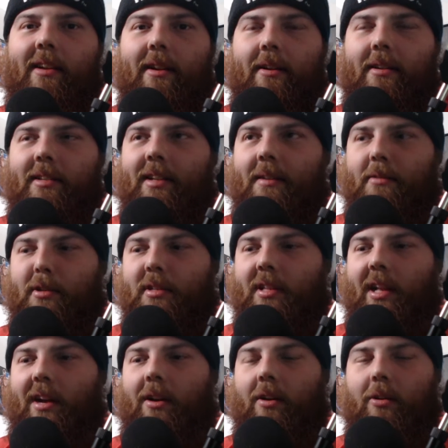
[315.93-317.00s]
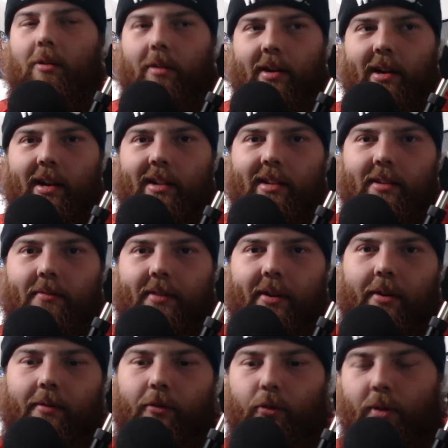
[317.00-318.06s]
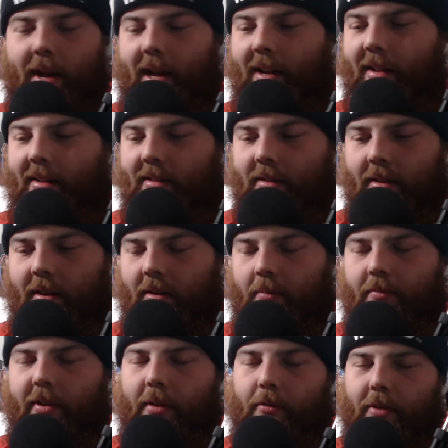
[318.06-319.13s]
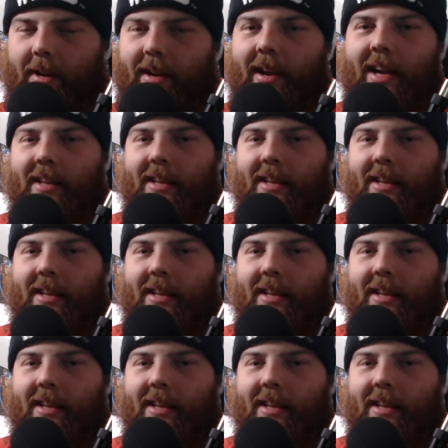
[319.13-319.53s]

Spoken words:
you know, instead of just that, oh God, this fear of dread, this, you know, fear of dread,